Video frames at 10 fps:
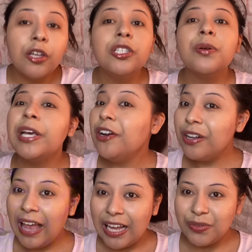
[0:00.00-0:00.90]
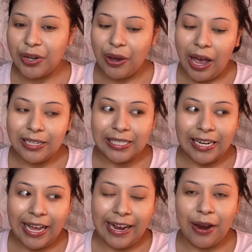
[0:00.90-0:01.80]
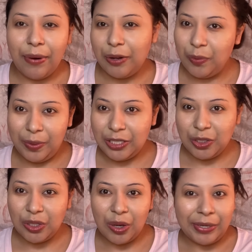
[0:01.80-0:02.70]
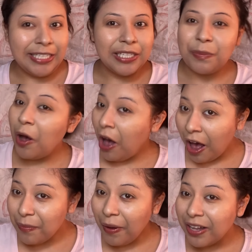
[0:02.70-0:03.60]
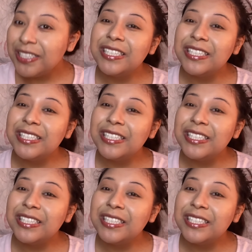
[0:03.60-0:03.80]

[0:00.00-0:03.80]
So in our last video, I did a get ready with me to go eat some hot pots.